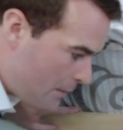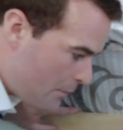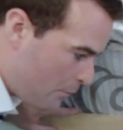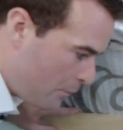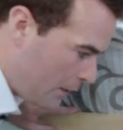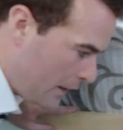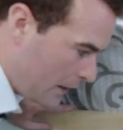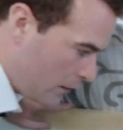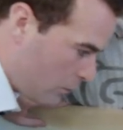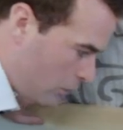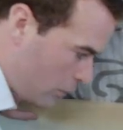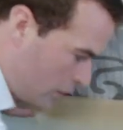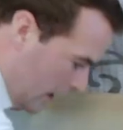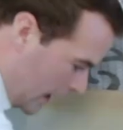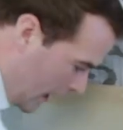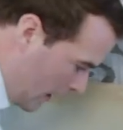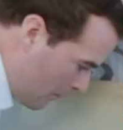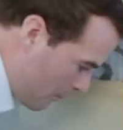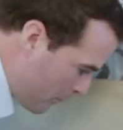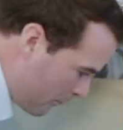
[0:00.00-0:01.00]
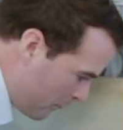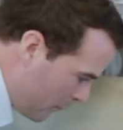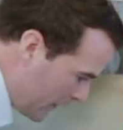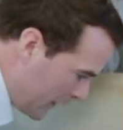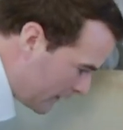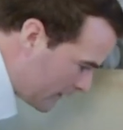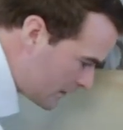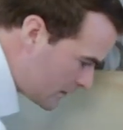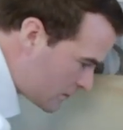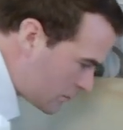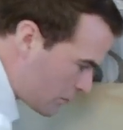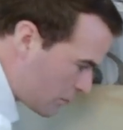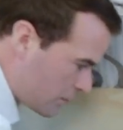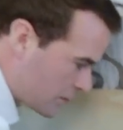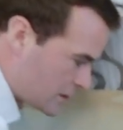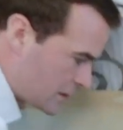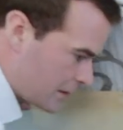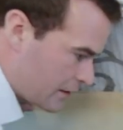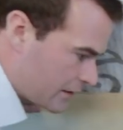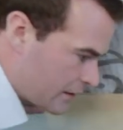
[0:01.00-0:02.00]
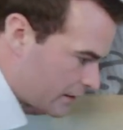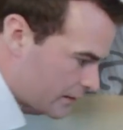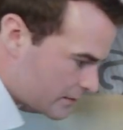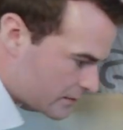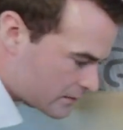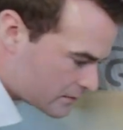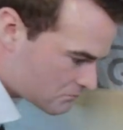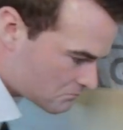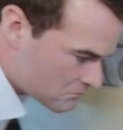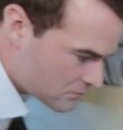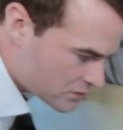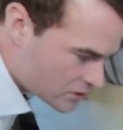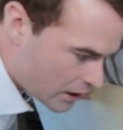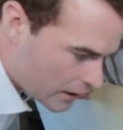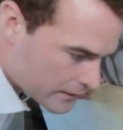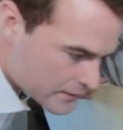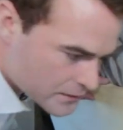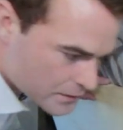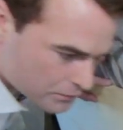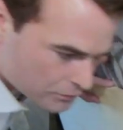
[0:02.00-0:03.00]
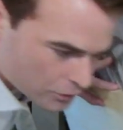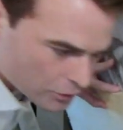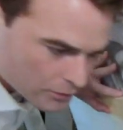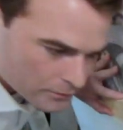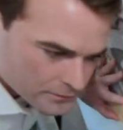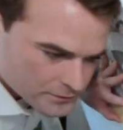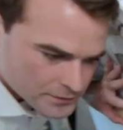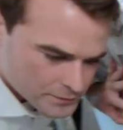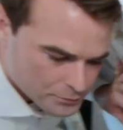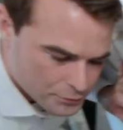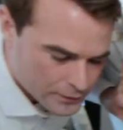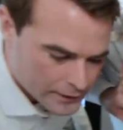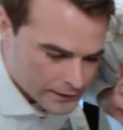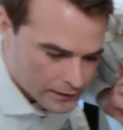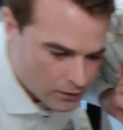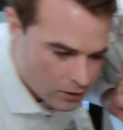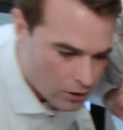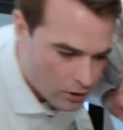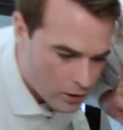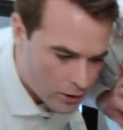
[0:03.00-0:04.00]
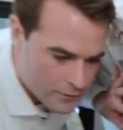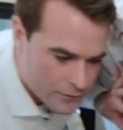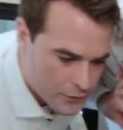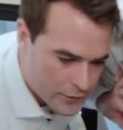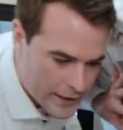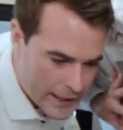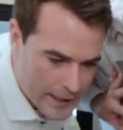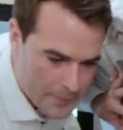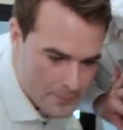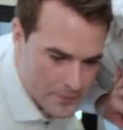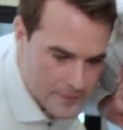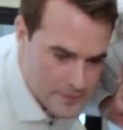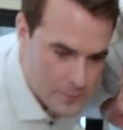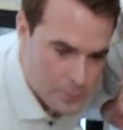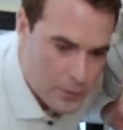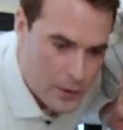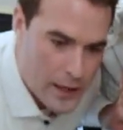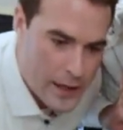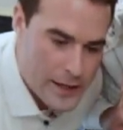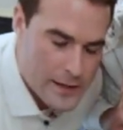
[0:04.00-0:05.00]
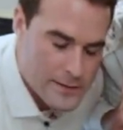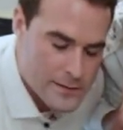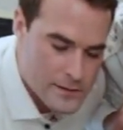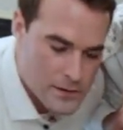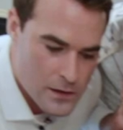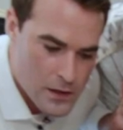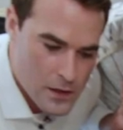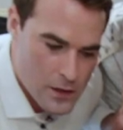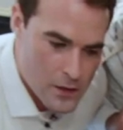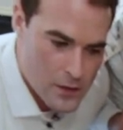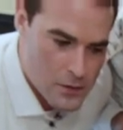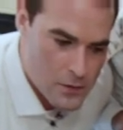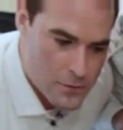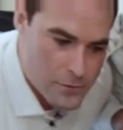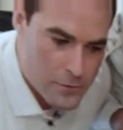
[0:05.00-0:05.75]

But look how big this storage area is. Tons of room to bring all of your camping supplies, your